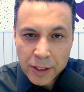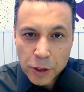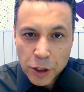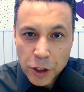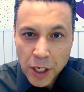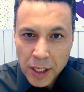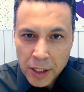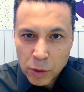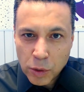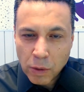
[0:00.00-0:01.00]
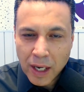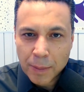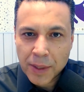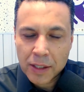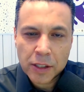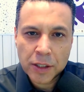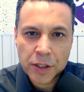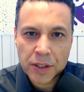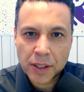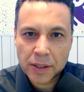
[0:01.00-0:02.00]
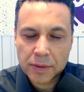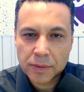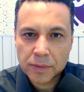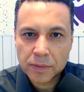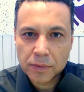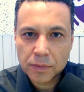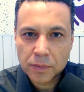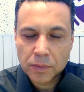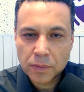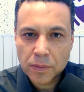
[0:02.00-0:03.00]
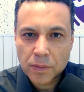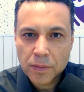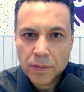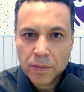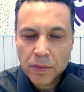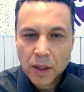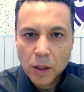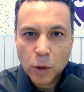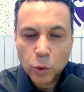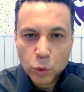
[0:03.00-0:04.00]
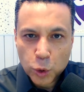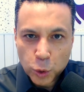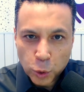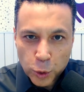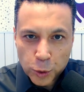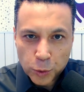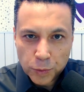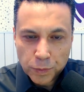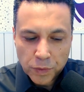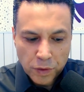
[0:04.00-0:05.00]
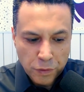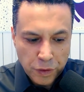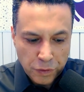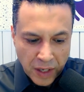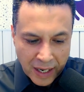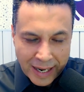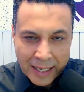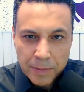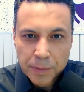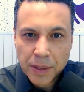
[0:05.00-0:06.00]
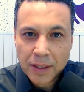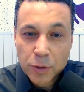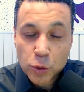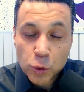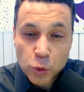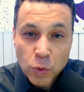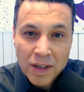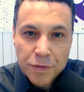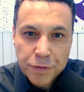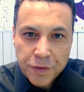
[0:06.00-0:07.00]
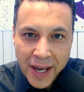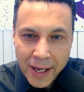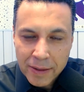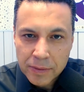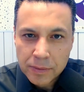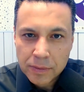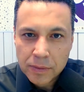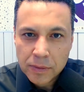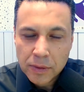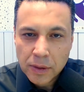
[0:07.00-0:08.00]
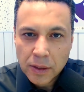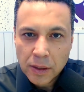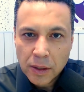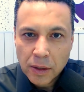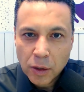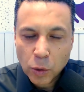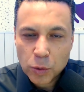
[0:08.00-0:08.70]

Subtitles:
Try to digest what I just told you. The just shall live by their faith,